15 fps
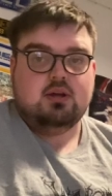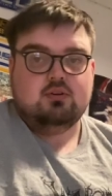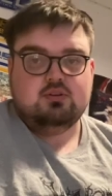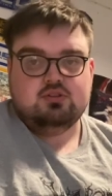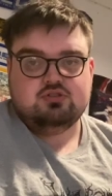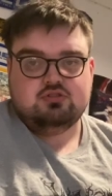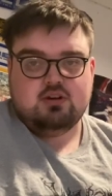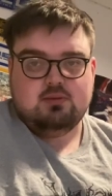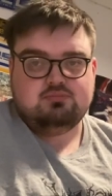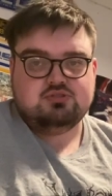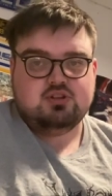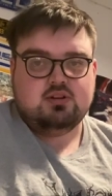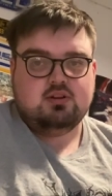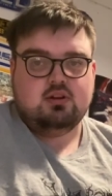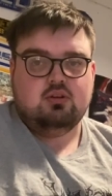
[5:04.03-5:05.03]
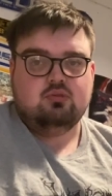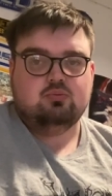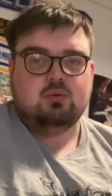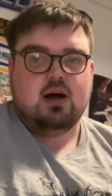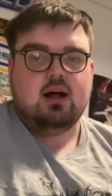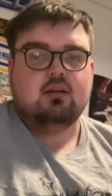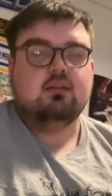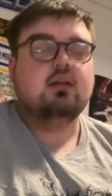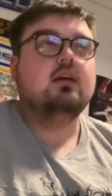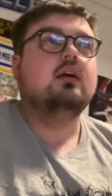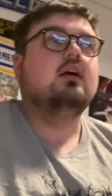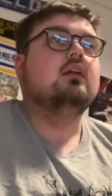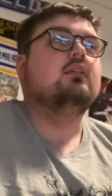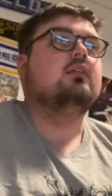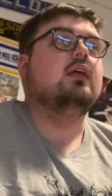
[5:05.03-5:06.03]
in the description as well.
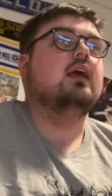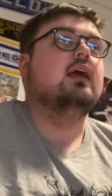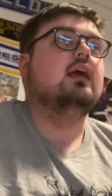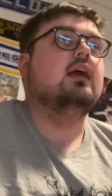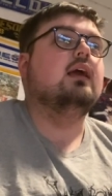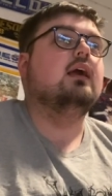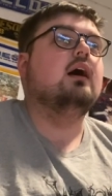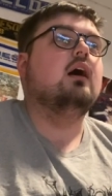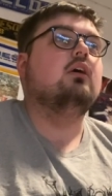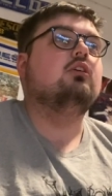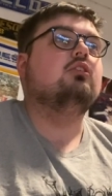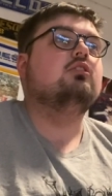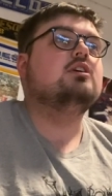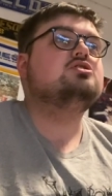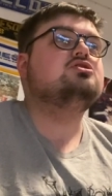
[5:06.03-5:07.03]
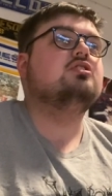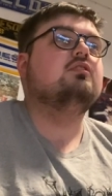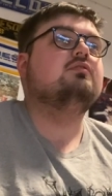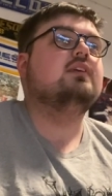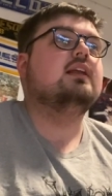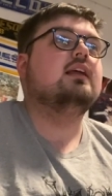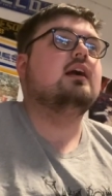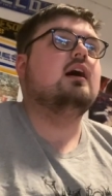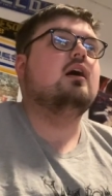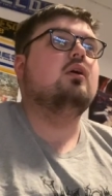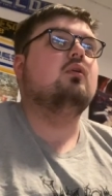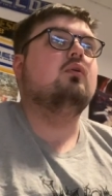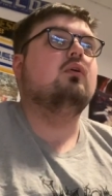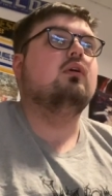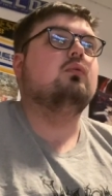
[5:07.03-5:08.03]
The original
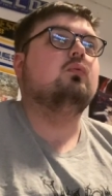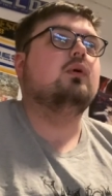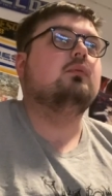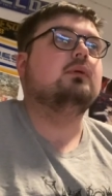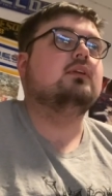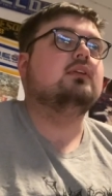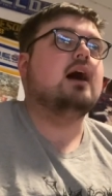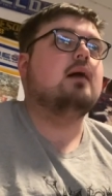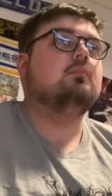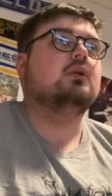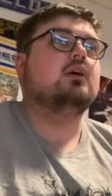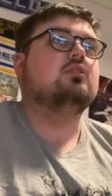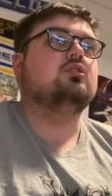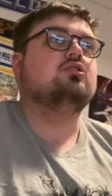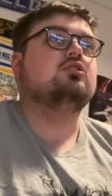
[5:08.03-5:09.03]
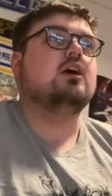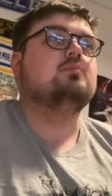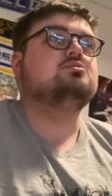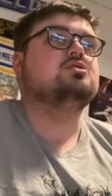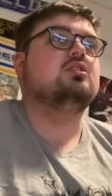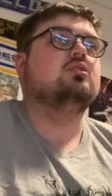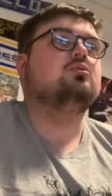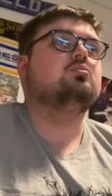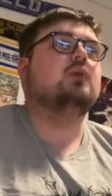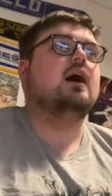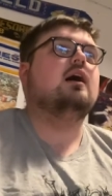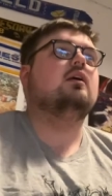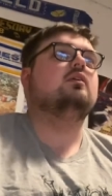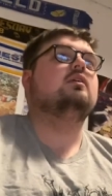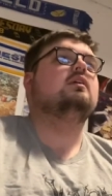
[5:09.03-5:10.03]
video will be down below in the description as
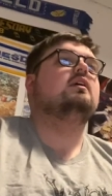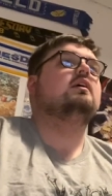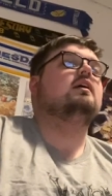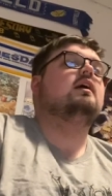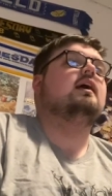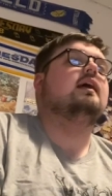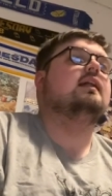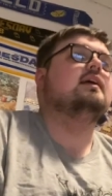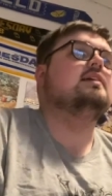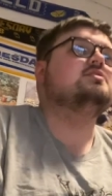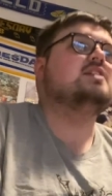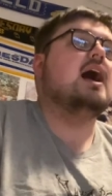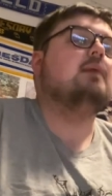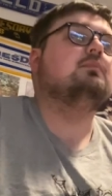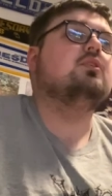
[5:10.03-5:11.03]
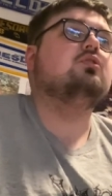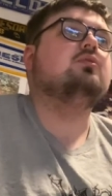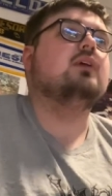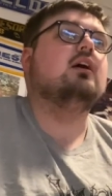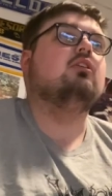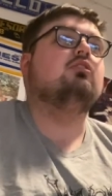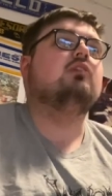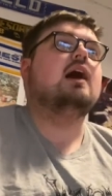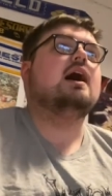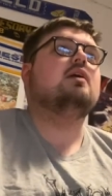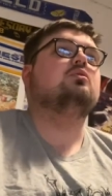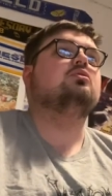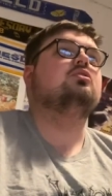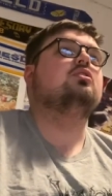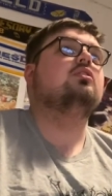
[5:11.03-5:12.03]
well. It is Atmosphere
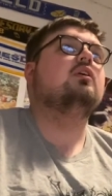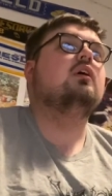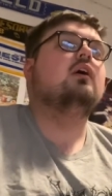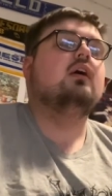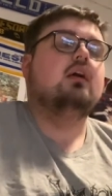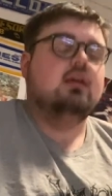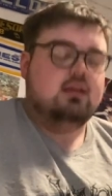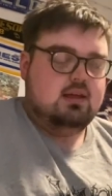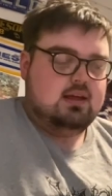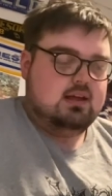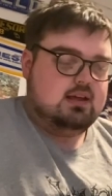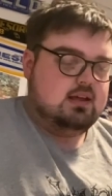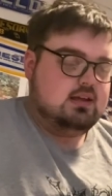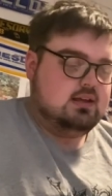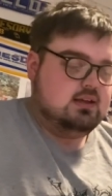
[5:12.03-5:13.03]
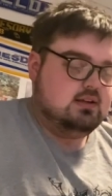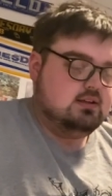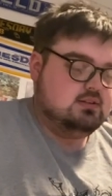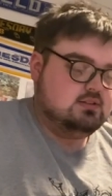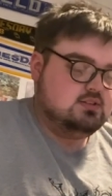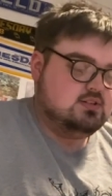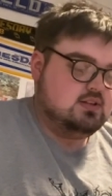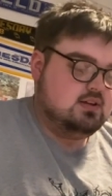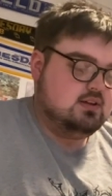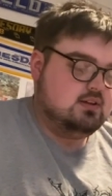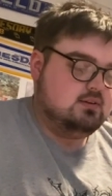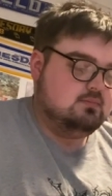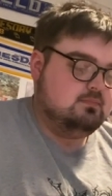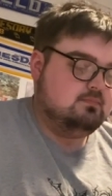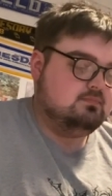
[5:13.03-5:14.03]
Around. And
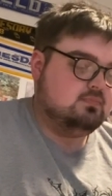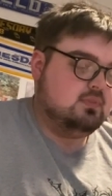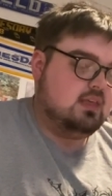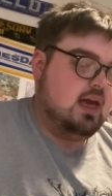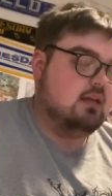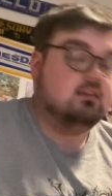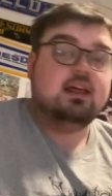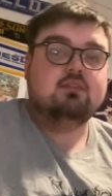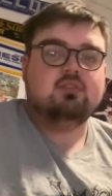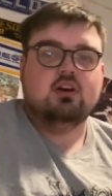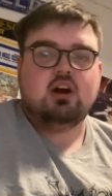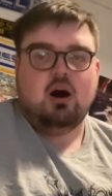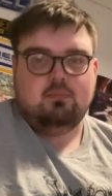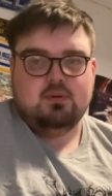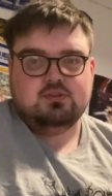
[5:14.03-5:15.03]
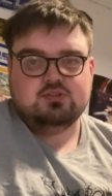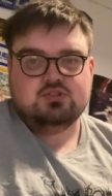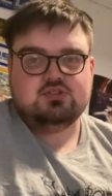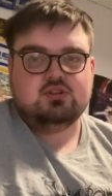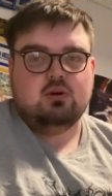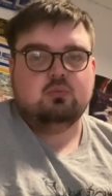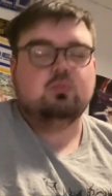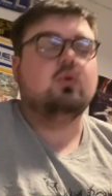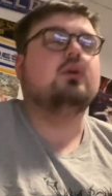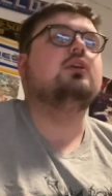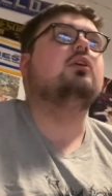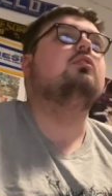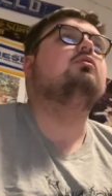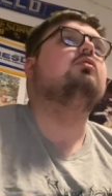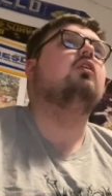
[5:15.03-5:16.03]
um, yeah, leave your comments on what
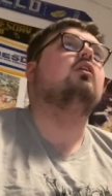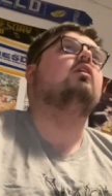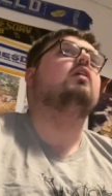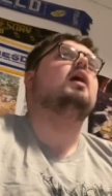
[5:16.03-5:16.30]
you thought